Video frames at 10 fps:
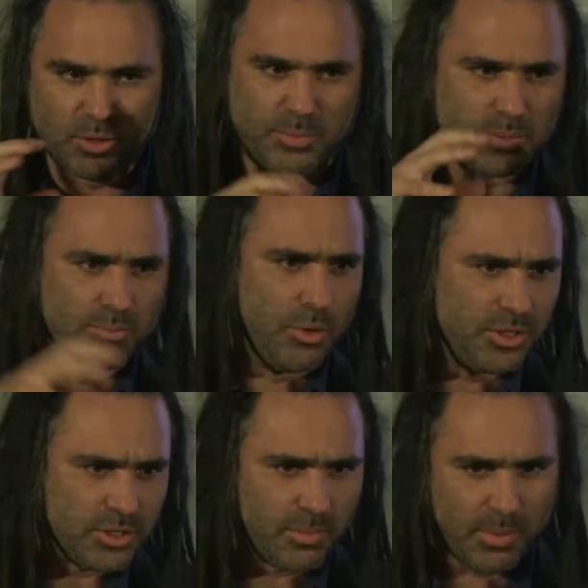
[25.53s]
put some
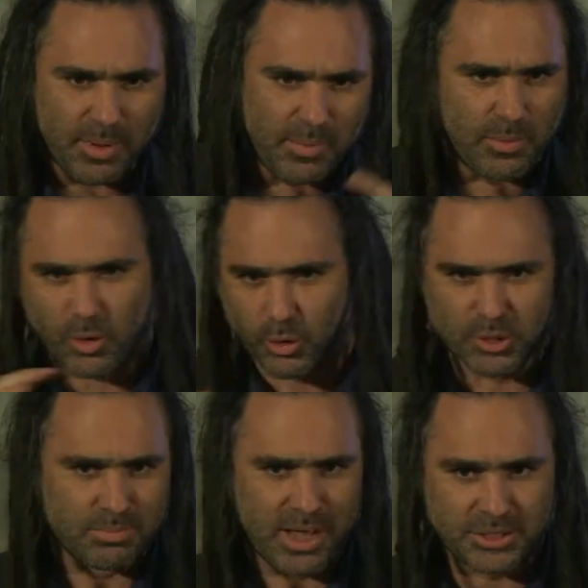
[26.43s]
points in, maybe people earn
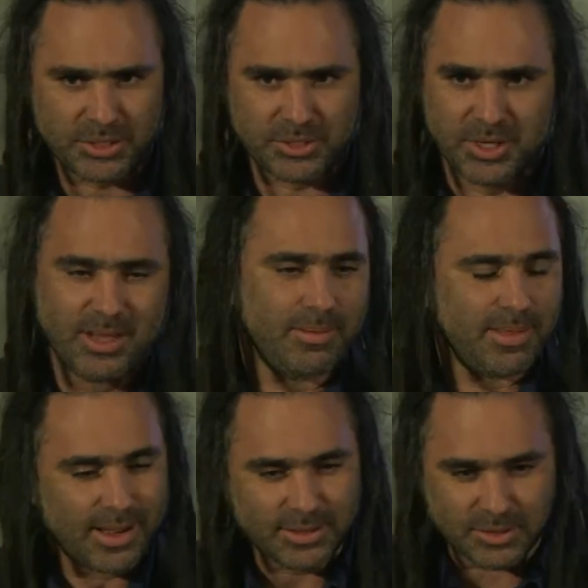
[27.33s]
some badges, and
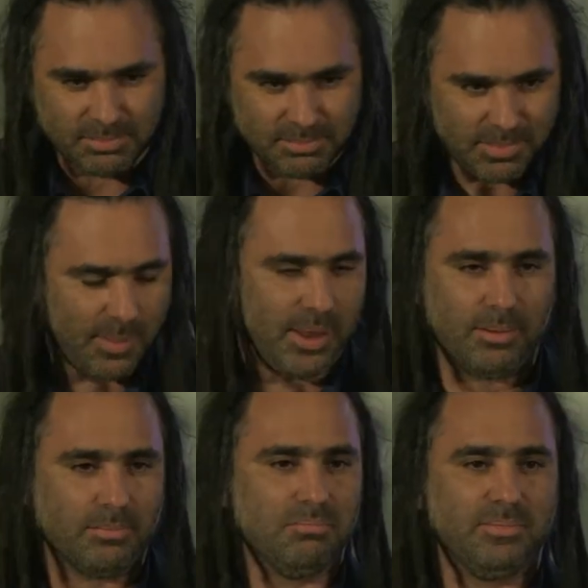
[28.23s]
that is, I
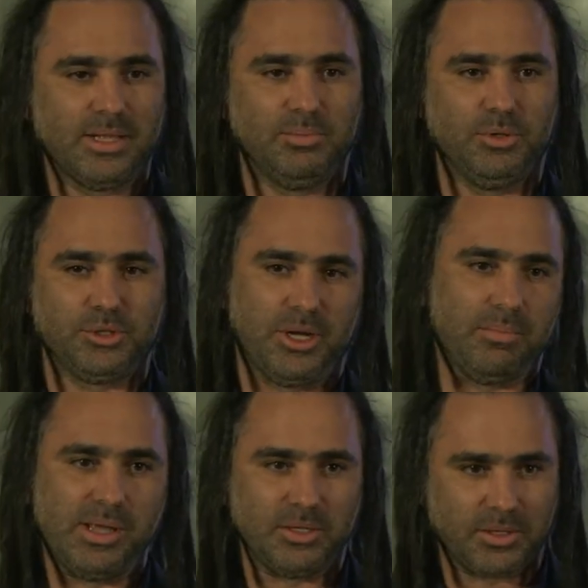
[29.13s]
mean, that's bullshit,
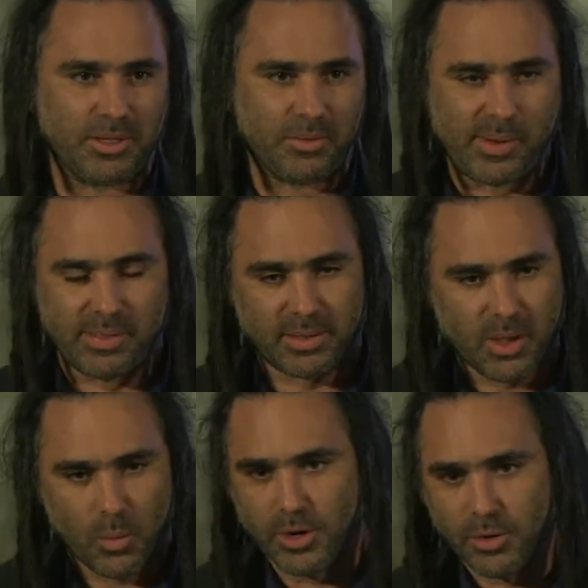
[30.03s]
basically. I mean,
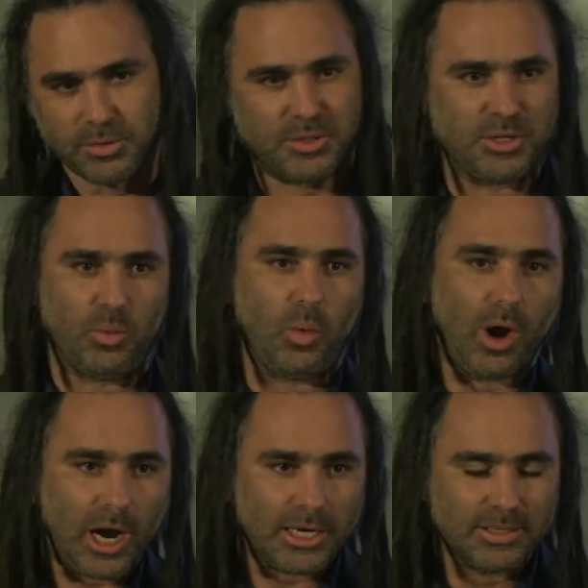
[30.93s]
we know this doesn't
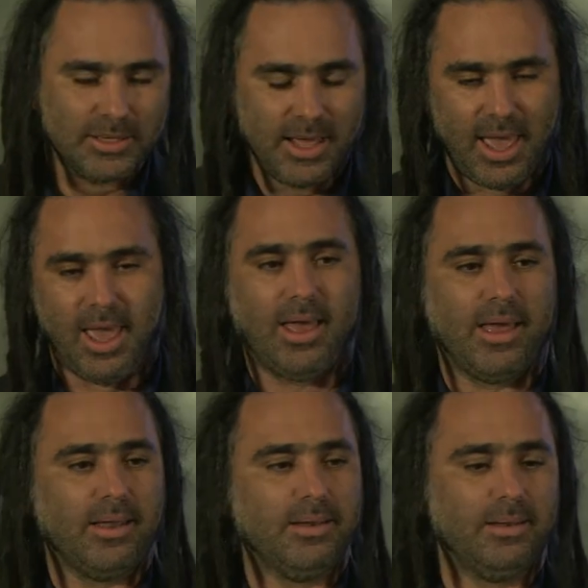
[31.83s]
work,
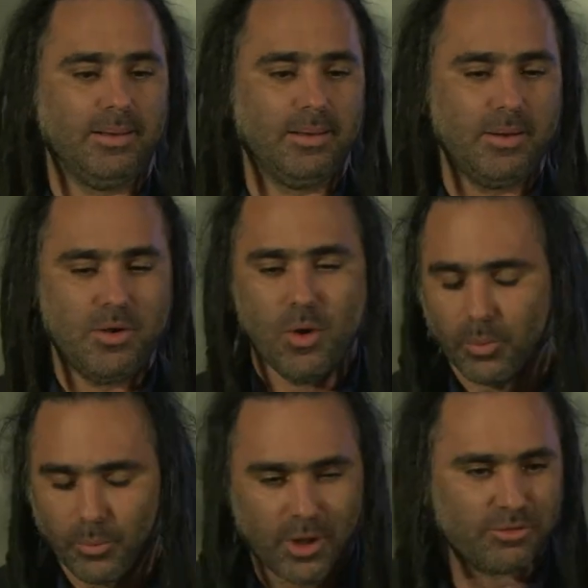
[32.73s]
and no
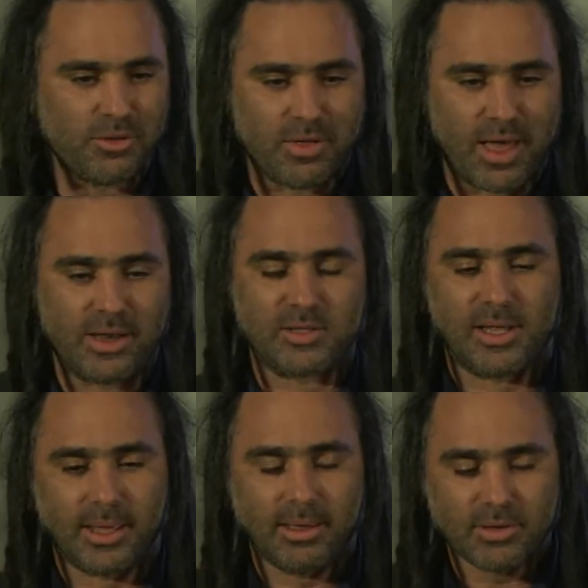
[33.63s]
one wants to do that. It's
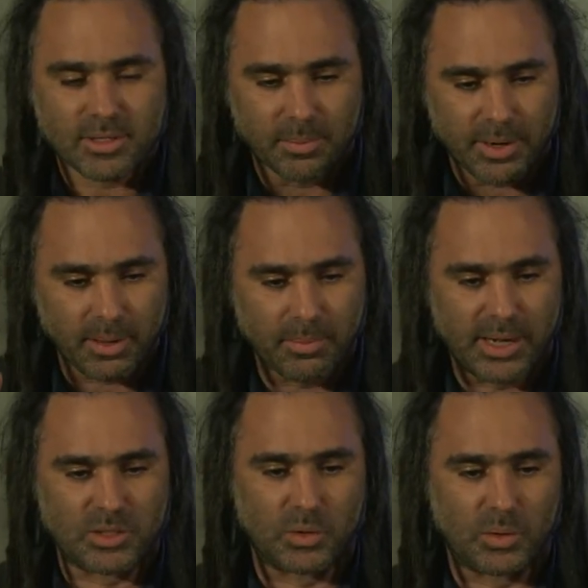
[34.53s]
like giving somebody a
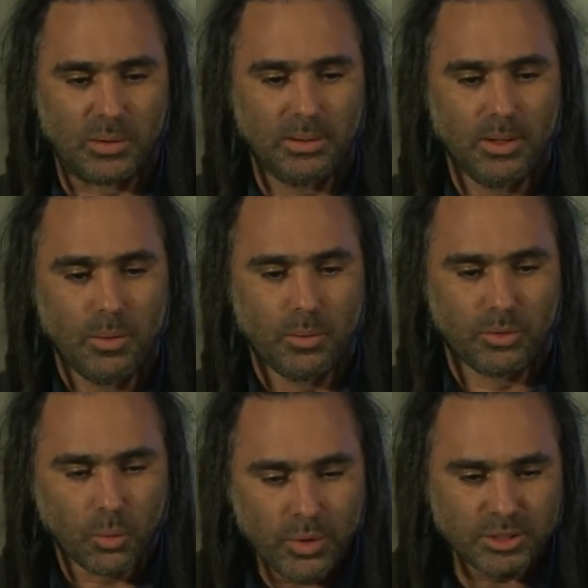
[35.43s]
bicycle with
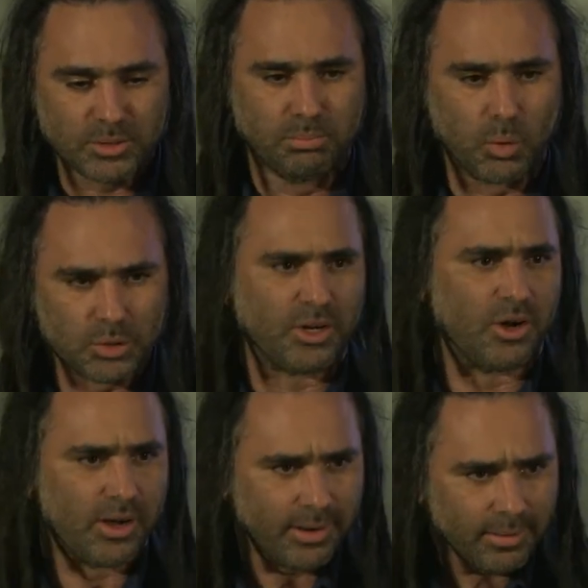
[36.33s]
the wheels bolted
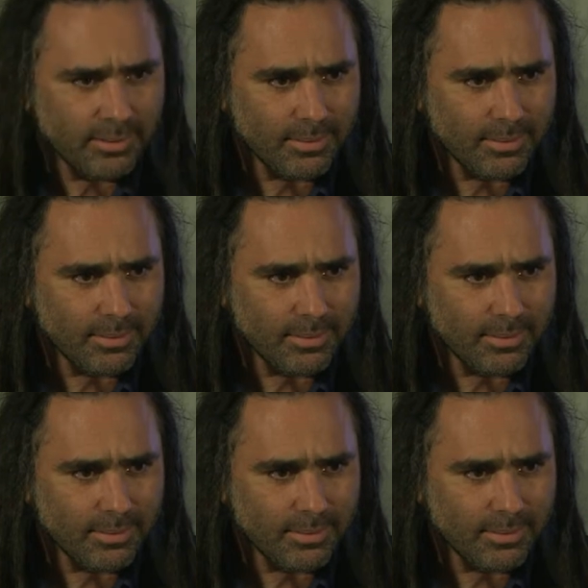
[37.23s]
on